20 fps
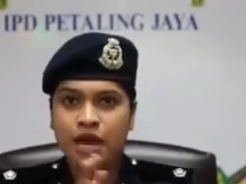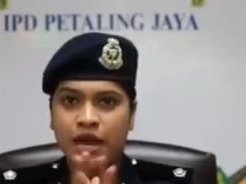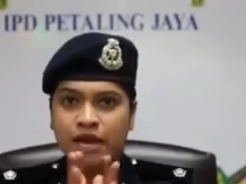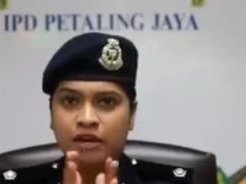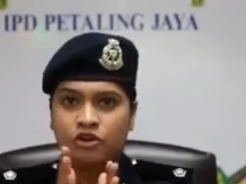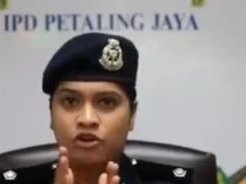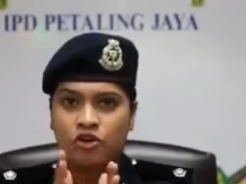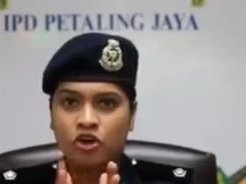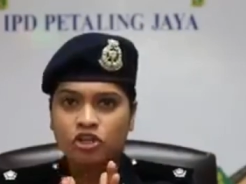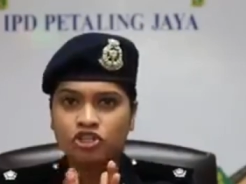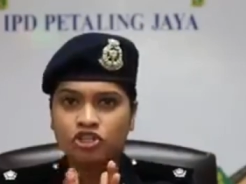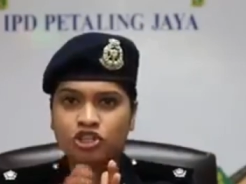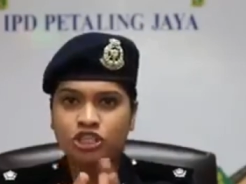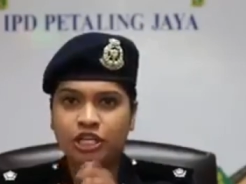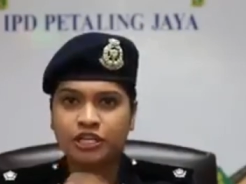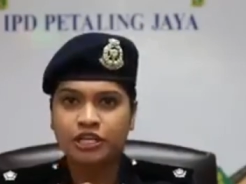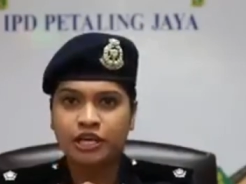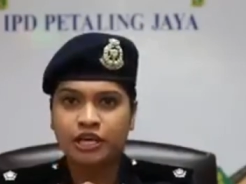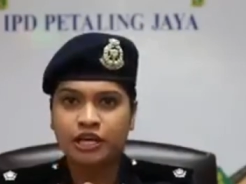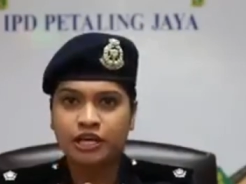and
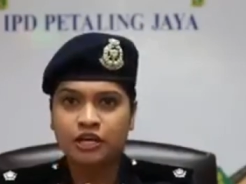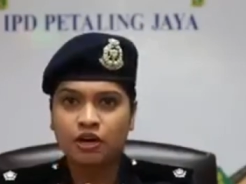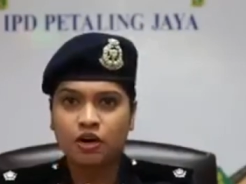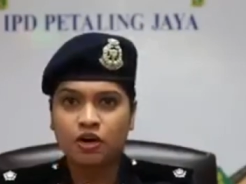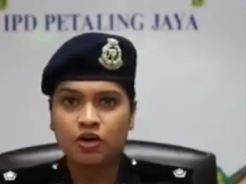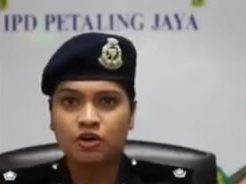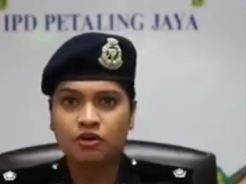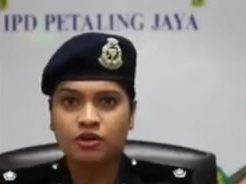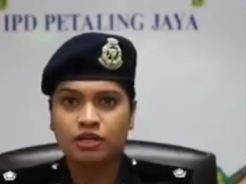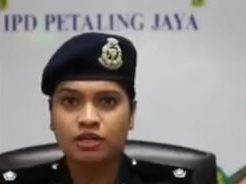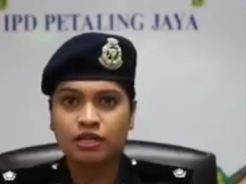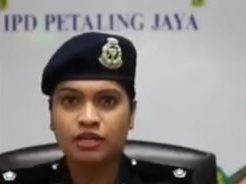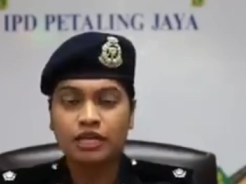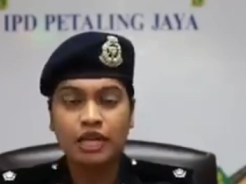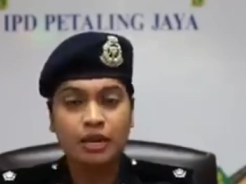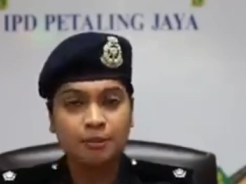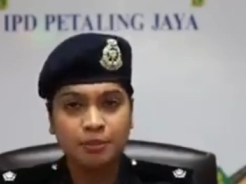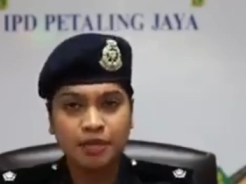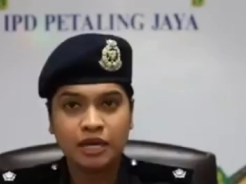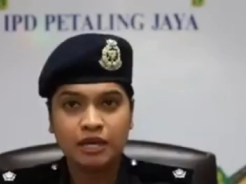cross-checking it on the
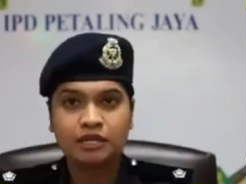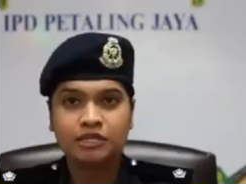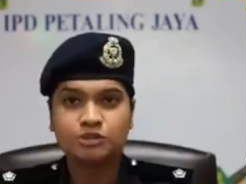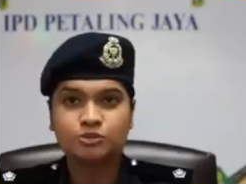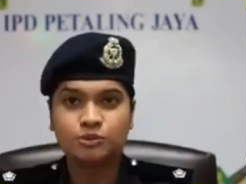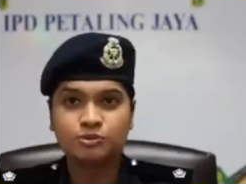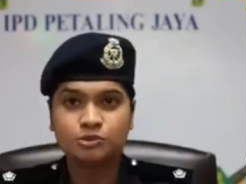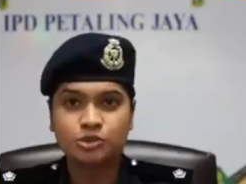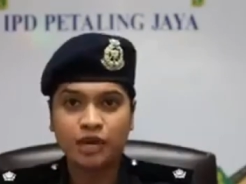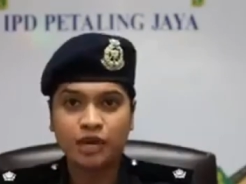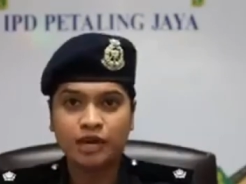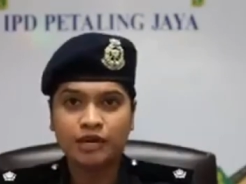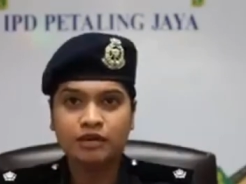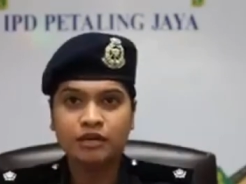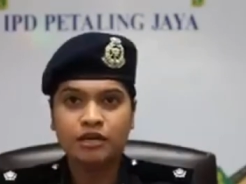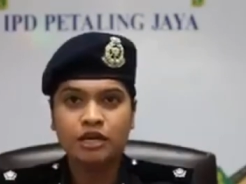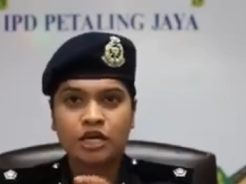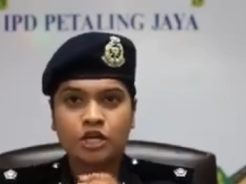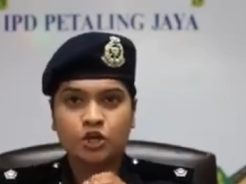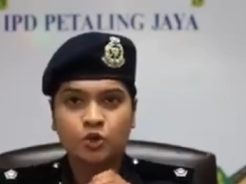KPKT's website
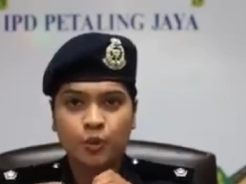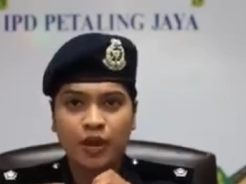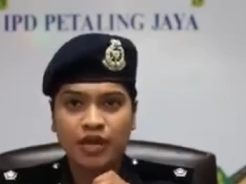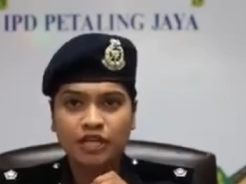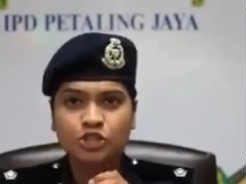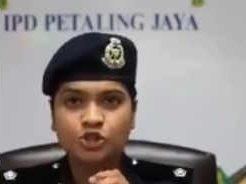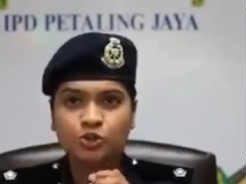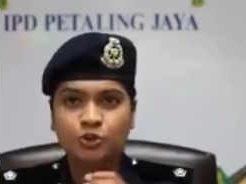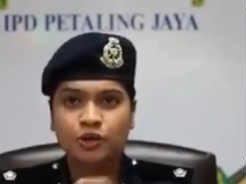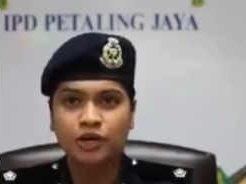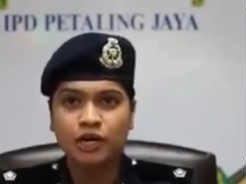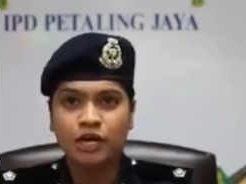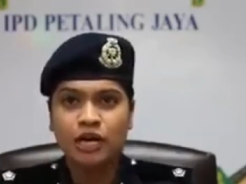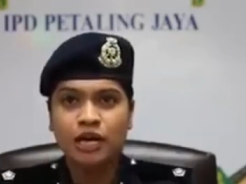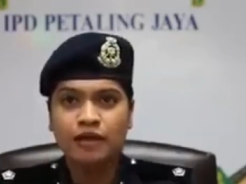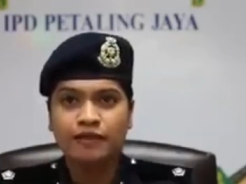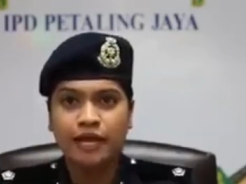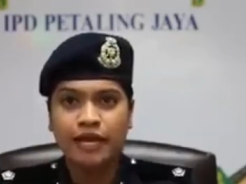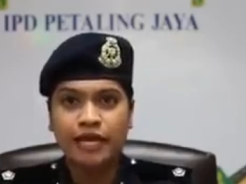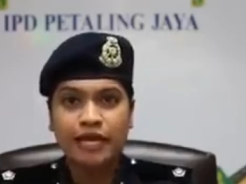to ensure
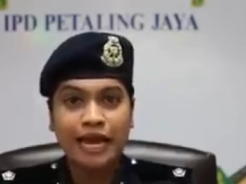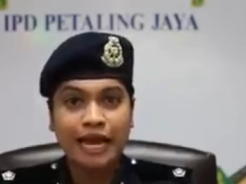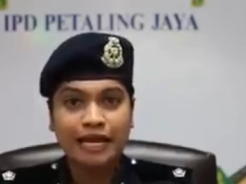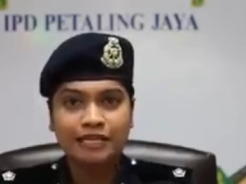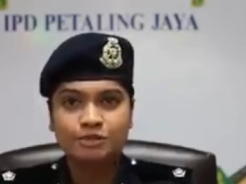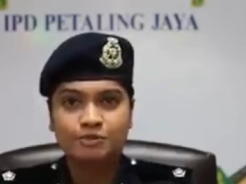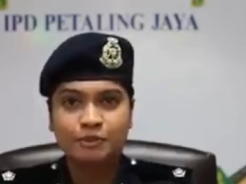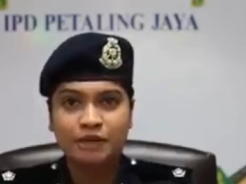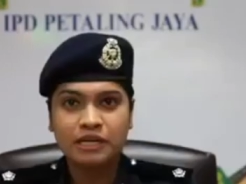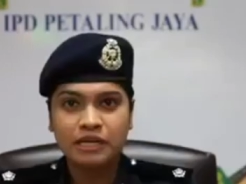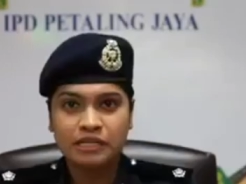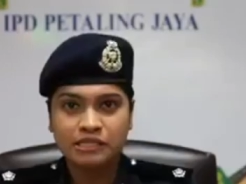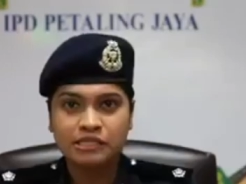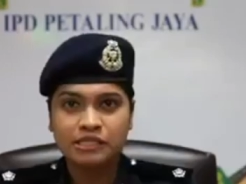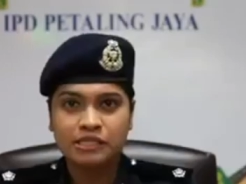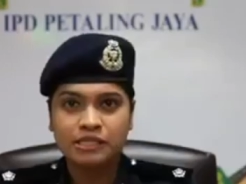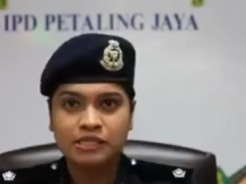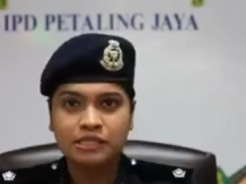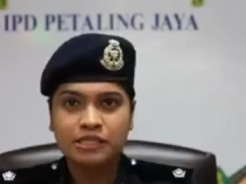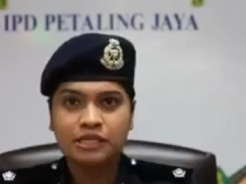that it has been
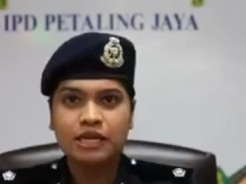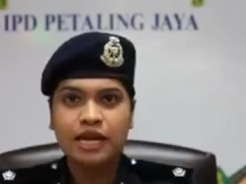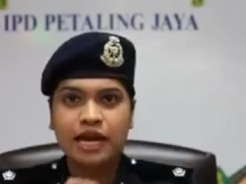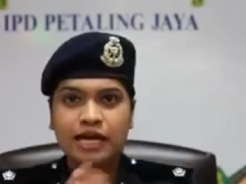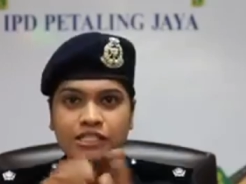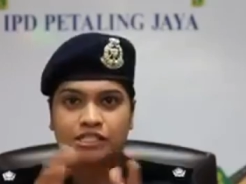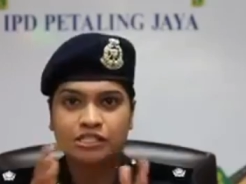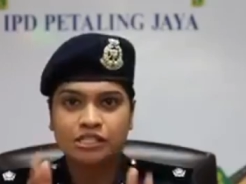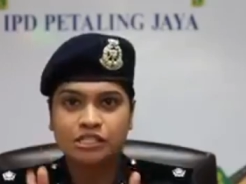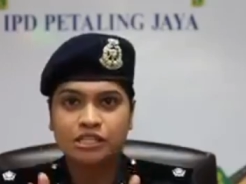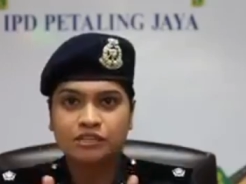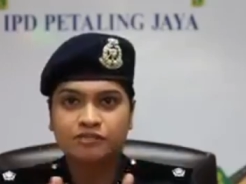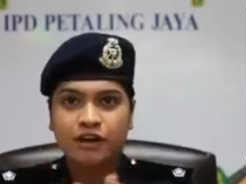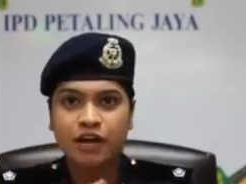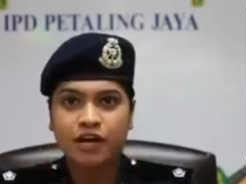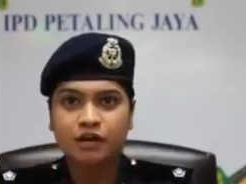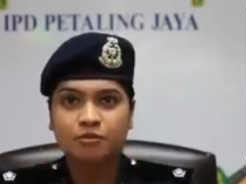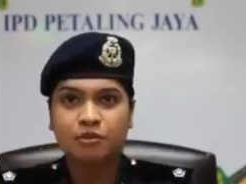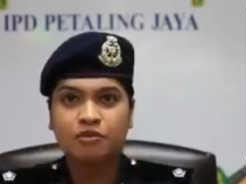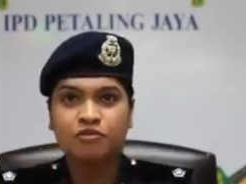listed and
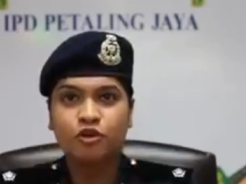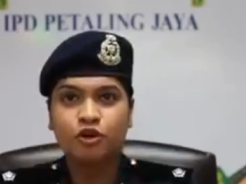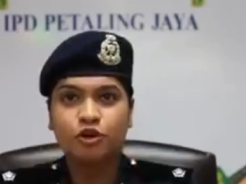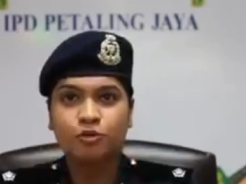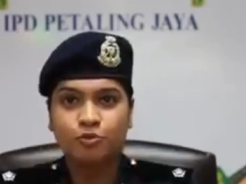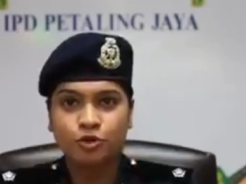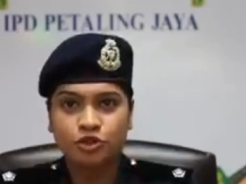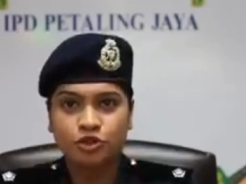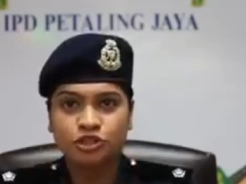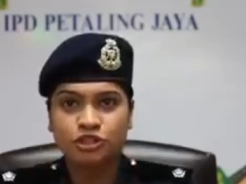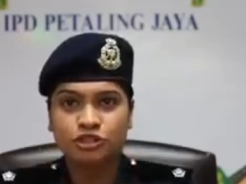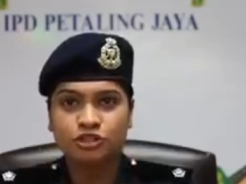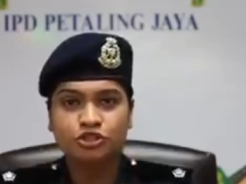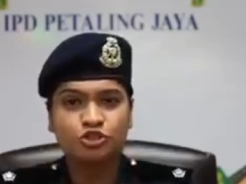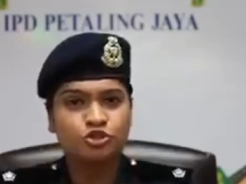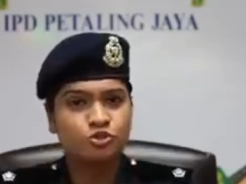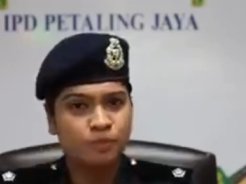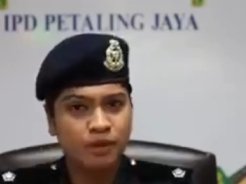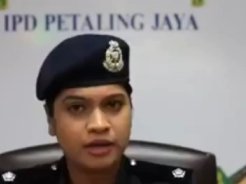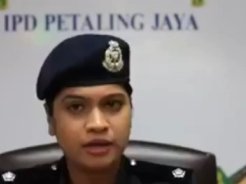certified before you proceed
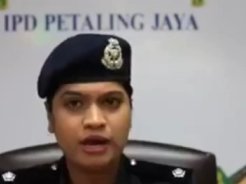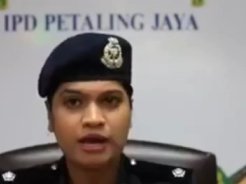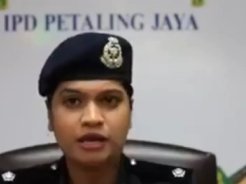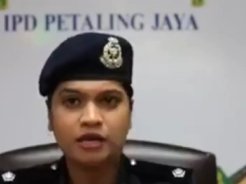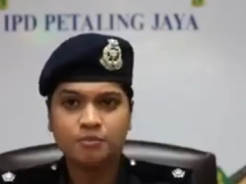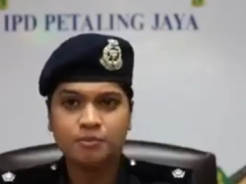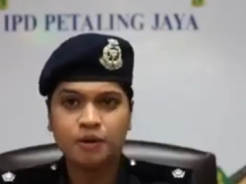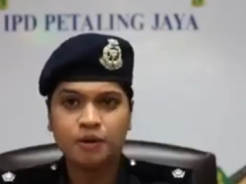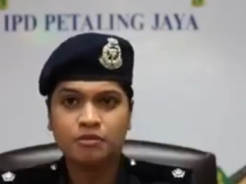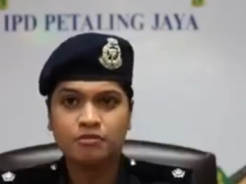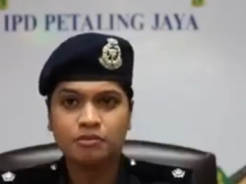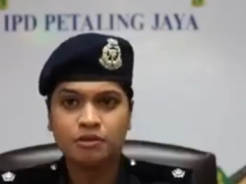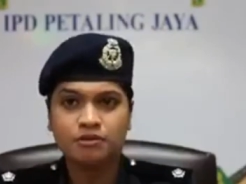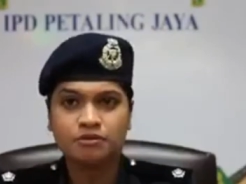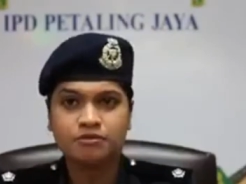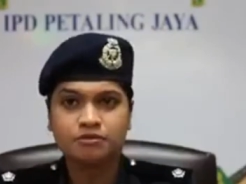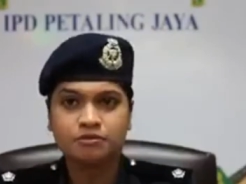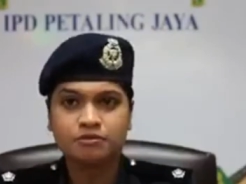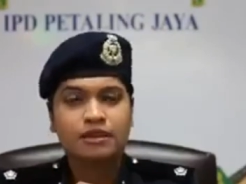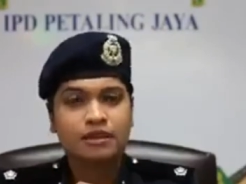to make any
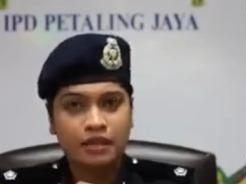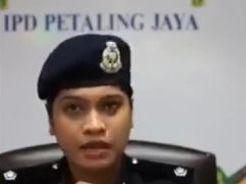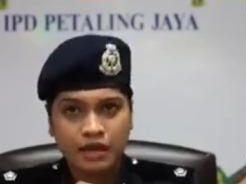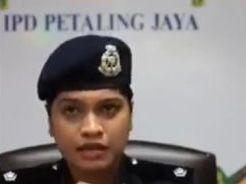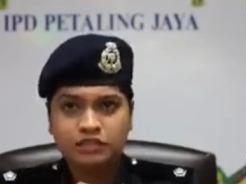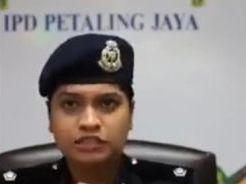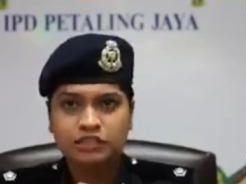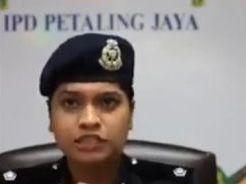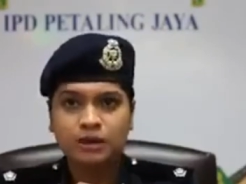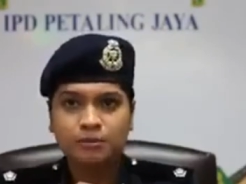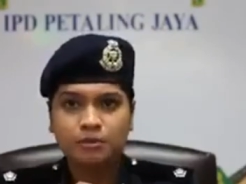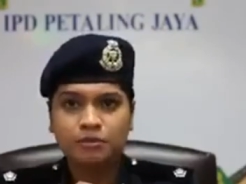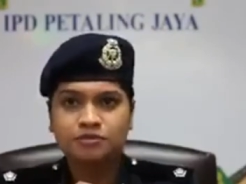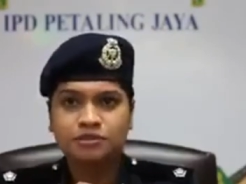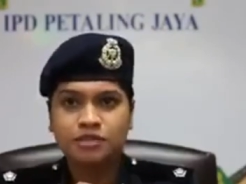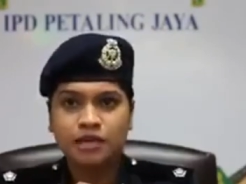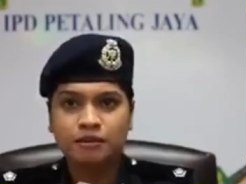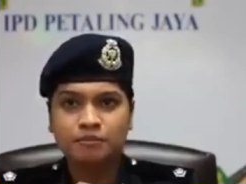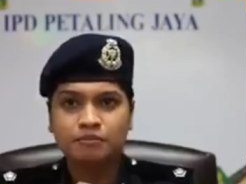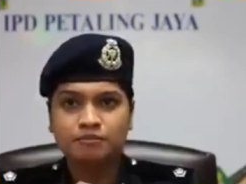payment. The last type of
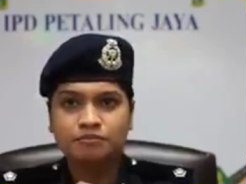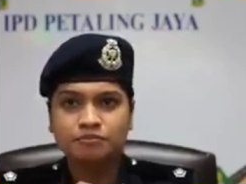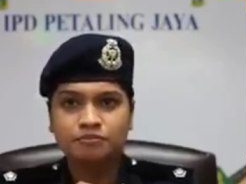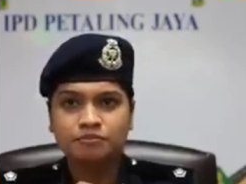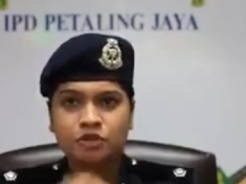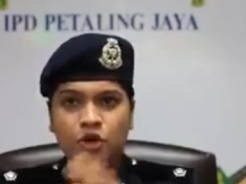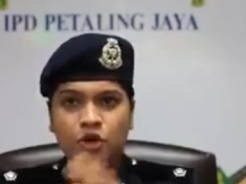scam